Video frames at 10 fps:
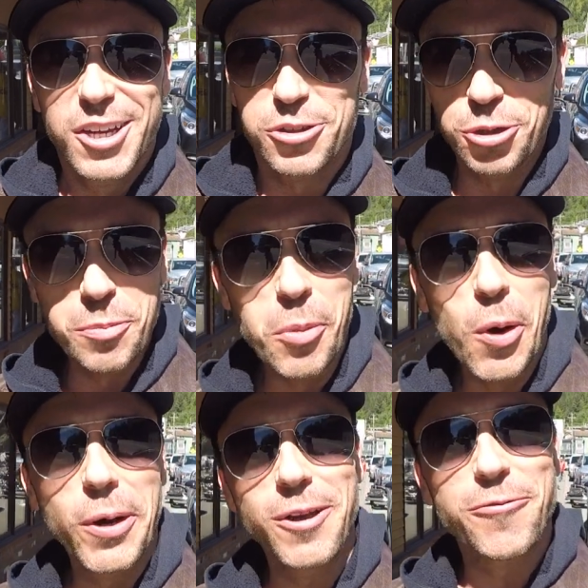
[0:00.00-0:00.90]
Good
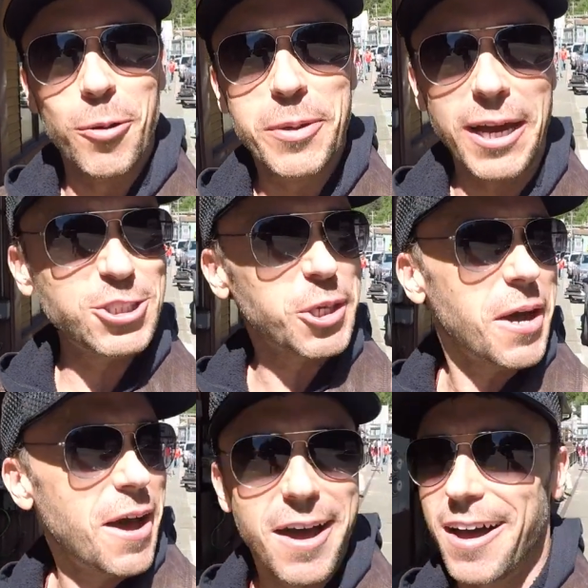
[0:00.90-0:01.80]
morning from
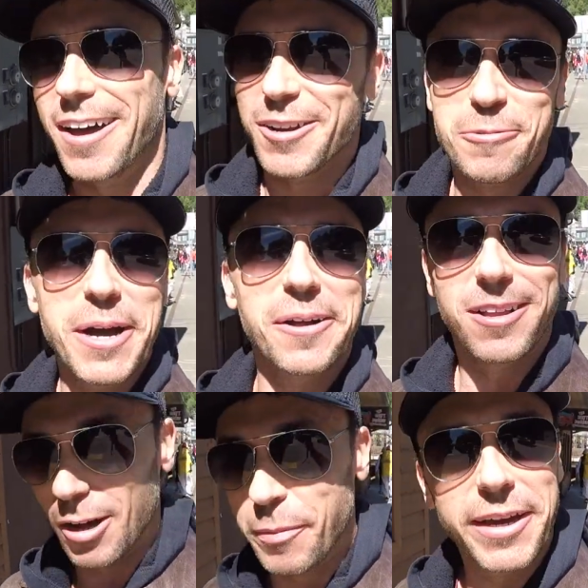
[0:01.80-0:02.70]
Ketchikan. Well,
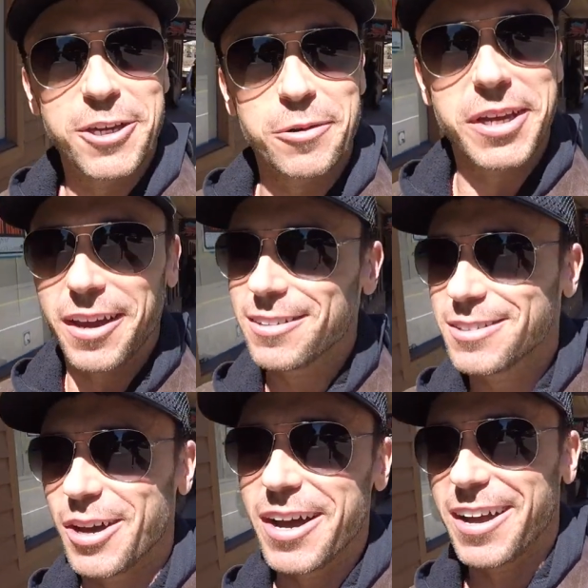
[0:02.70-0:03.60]
I'm back here again.
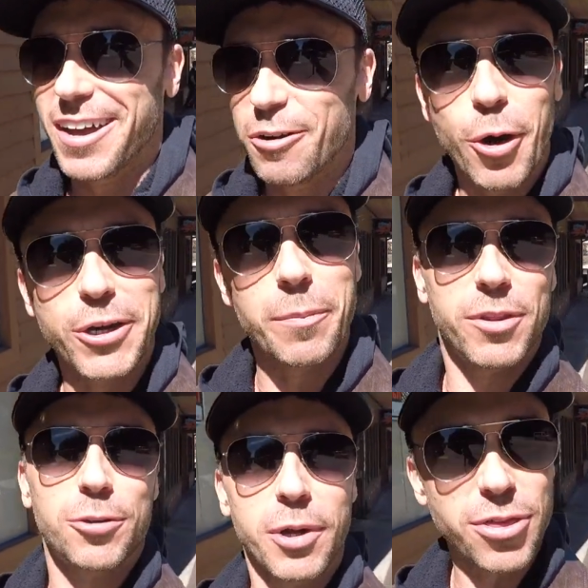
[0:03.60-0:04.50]
I uh, woke up
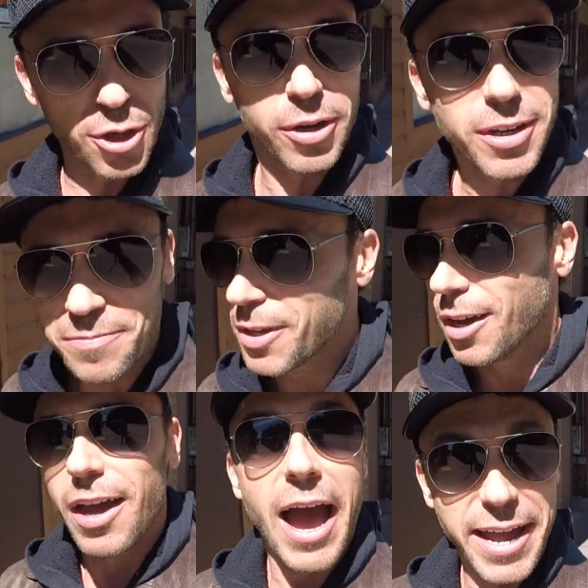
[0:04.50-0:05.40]
at 3.30
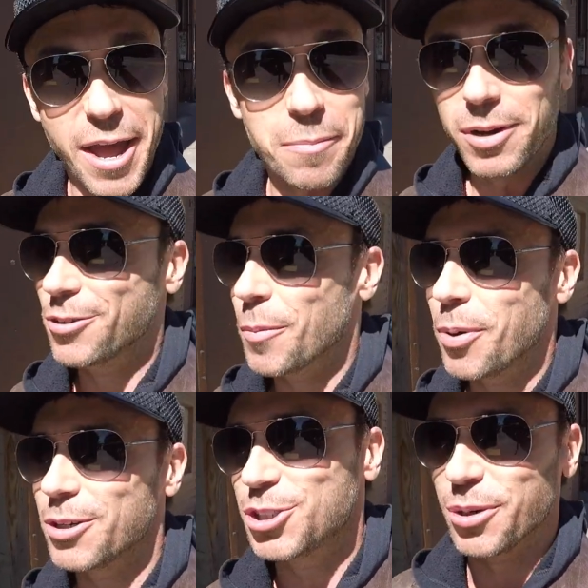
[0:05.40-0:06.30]
a.m., not
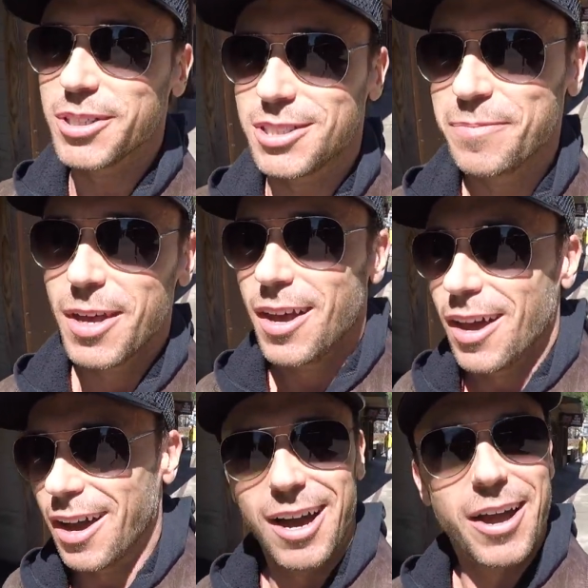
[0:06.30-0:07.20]
by choice
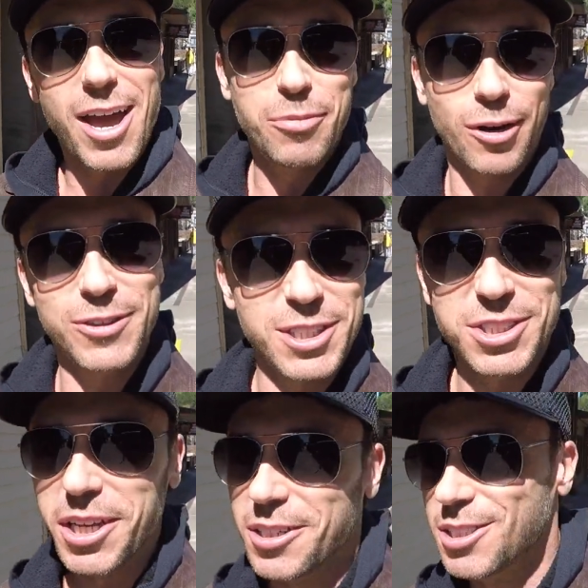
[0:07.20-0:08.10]
uh, had breakfast at
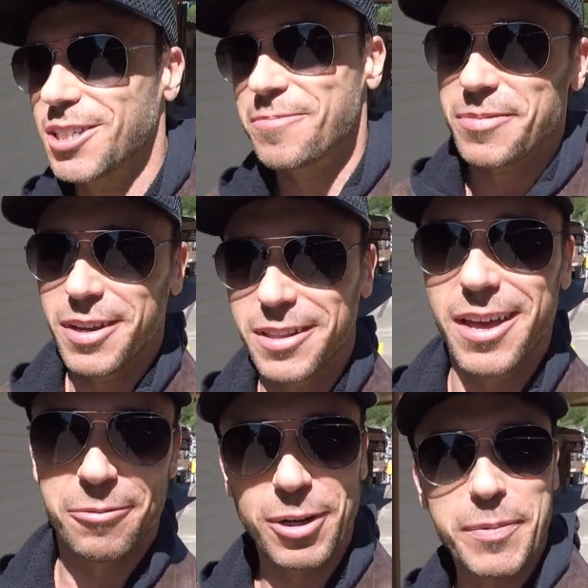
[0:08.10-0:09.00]
six and
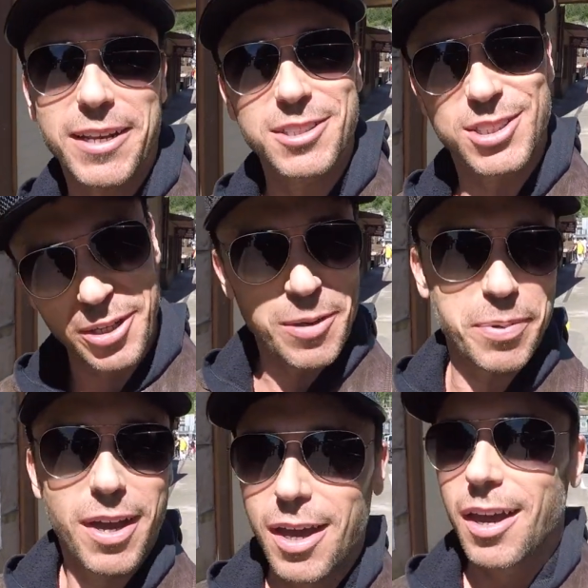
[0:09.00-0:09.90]
then went back to sleep
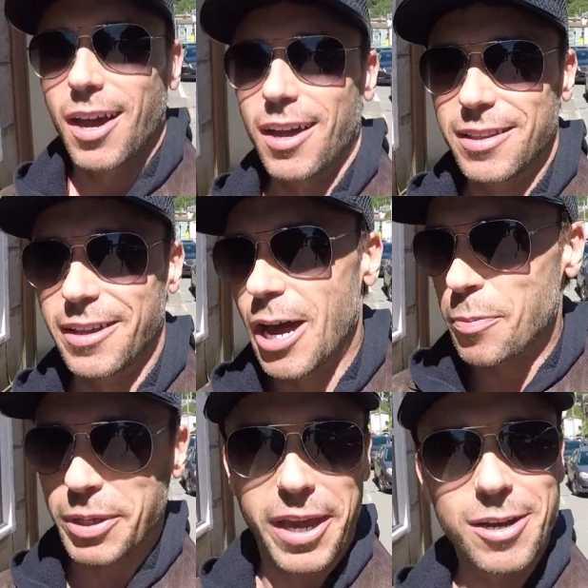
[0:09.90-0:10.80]
and then
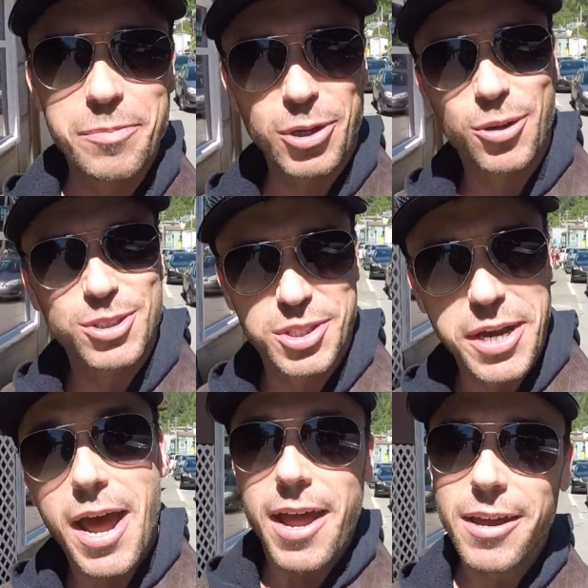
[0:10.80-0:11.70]
up again because
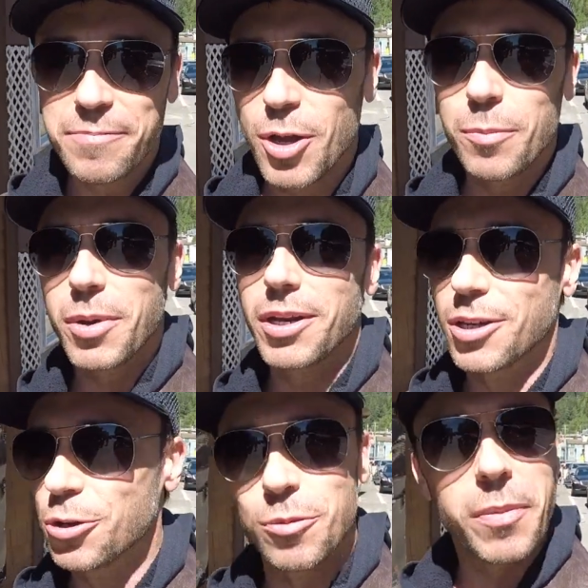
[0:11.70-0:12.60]
today I'm meeting
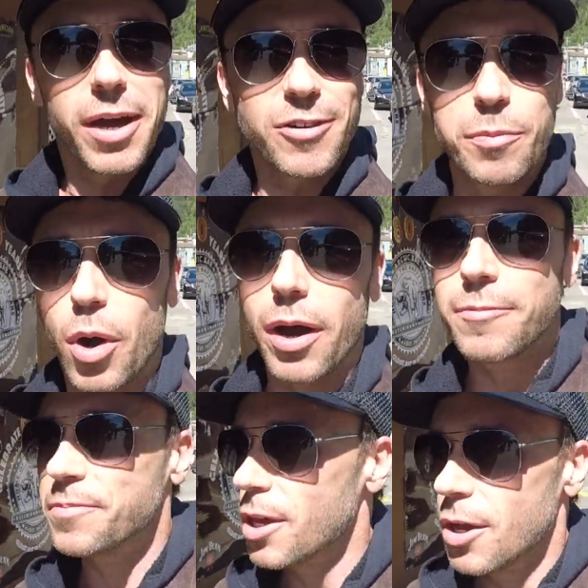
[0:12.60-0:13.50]
a good mate of mine
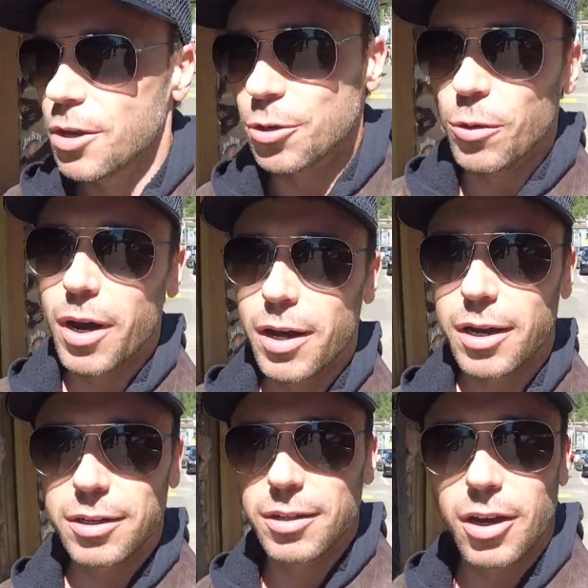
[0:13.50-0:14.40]
who,
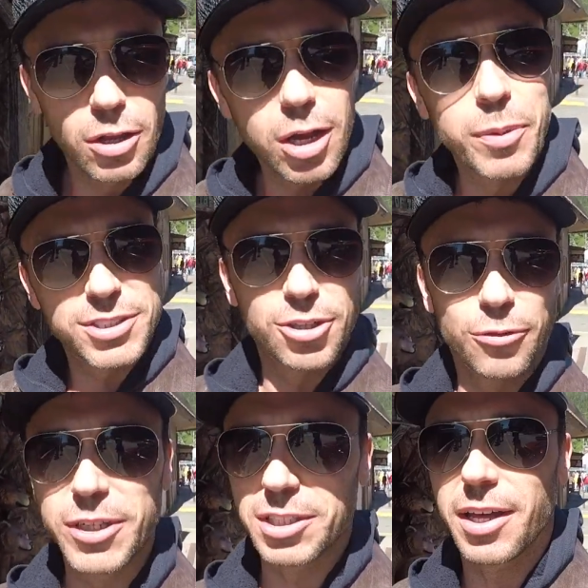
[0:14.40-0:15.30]
uh, like myself,
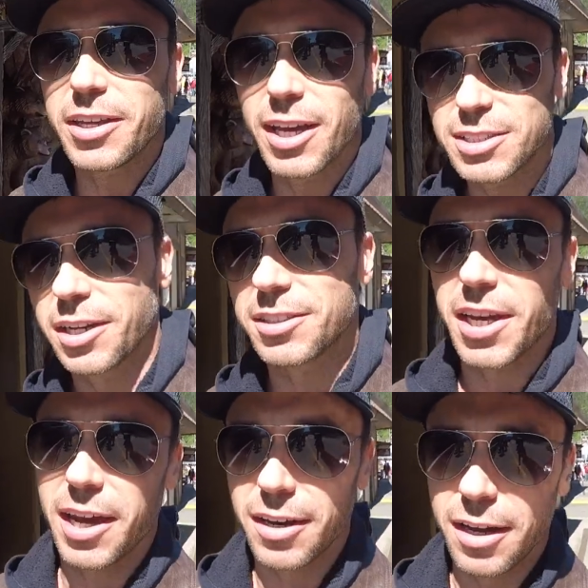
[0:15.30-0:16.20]
he's another guest
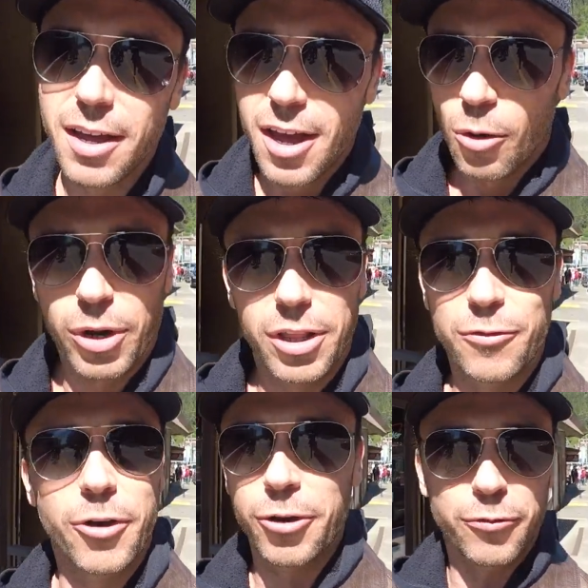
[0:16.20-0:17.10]
entertainer, one of the
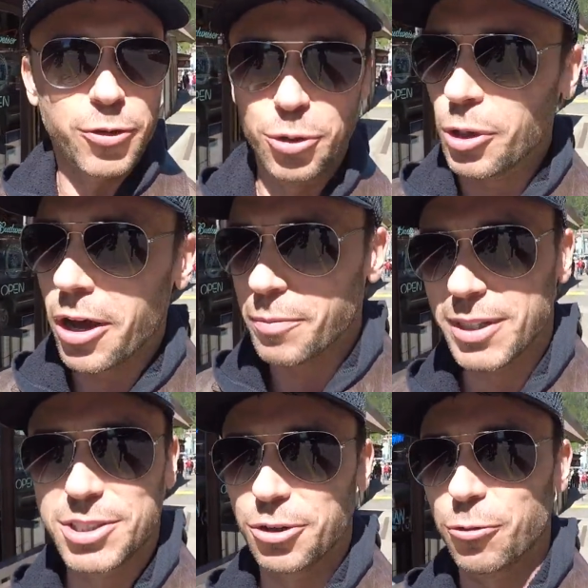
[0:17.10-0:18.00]
very few like
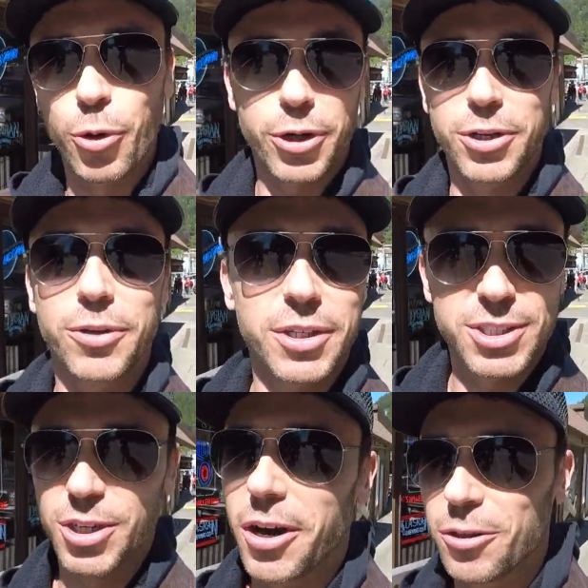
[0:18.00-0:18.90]
myself working on this
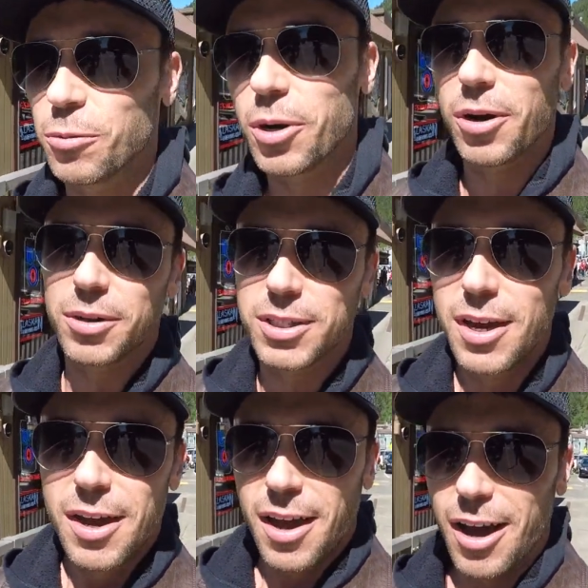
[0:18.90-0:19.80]
side of the world,
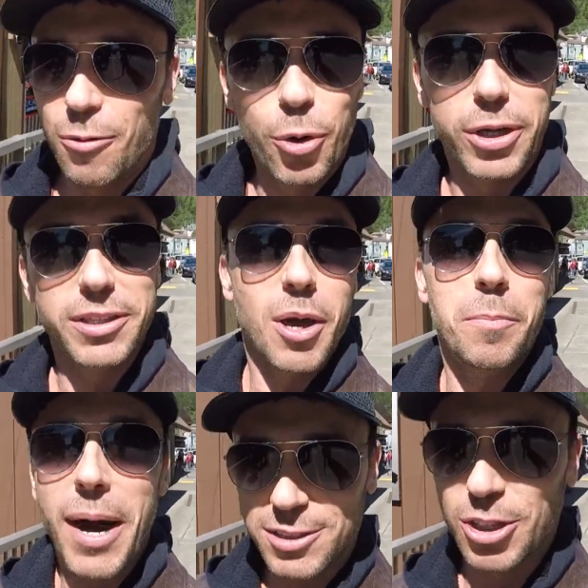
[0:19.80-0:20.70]
uh, working their
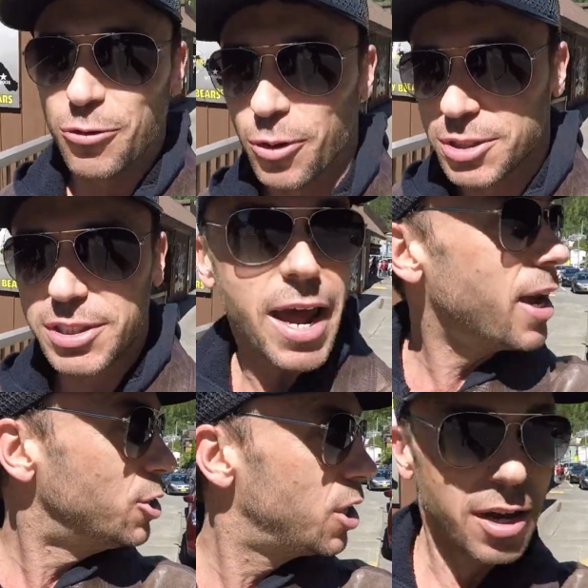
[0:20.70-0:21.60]
butts off on
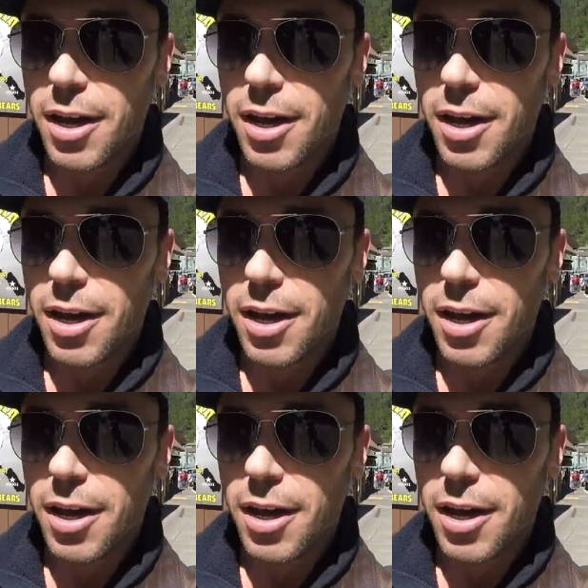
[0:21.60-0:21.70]
stage.